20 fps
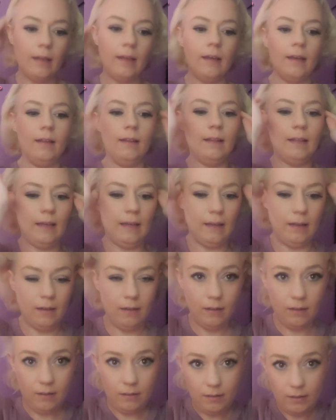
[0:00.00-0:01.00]
And then
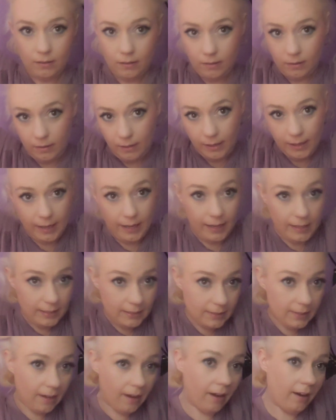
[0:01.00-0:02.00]
I
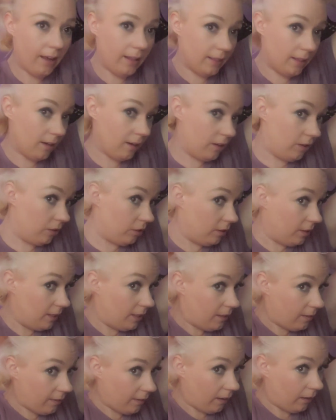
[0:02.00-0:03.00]
start at the
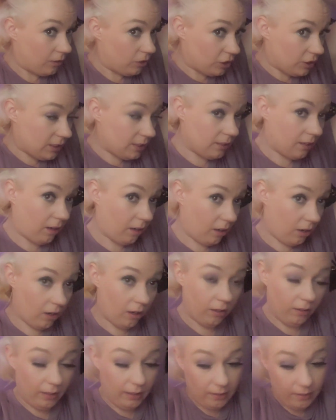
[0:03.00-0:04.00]
underneath. I'll just start
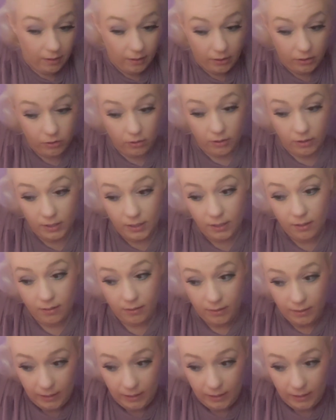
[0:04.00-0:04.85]
curling the underneath.